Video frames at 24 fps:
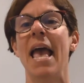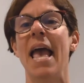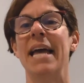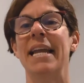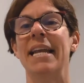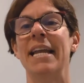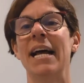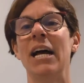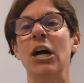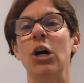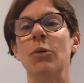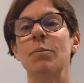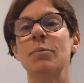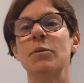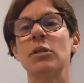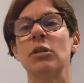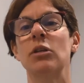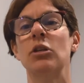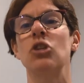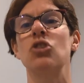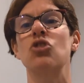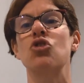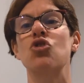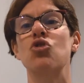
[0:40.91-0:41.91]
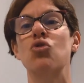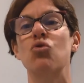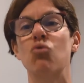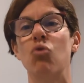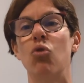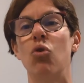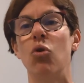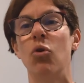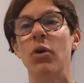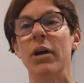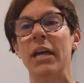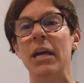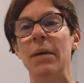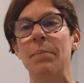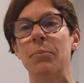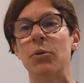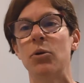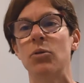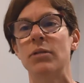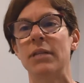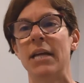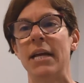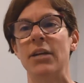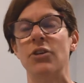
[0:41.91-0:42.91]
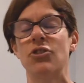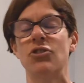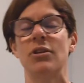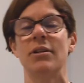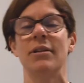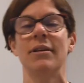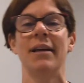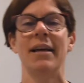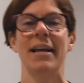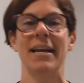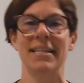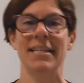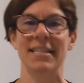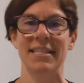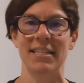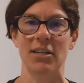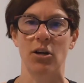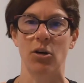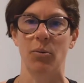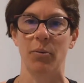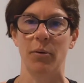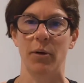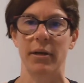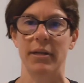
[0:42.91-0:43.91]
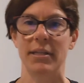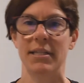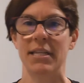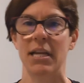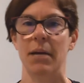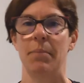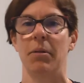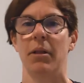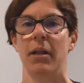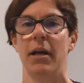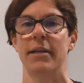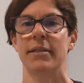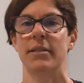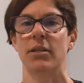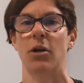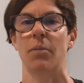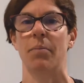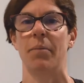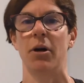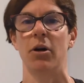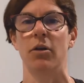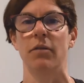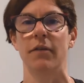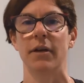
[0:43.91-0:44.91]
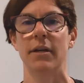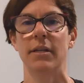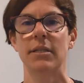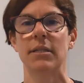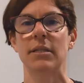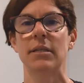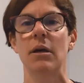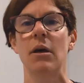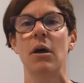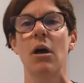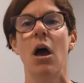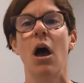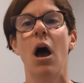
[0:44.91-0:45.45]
and it helps control hip rotation and stabilize our pelvis.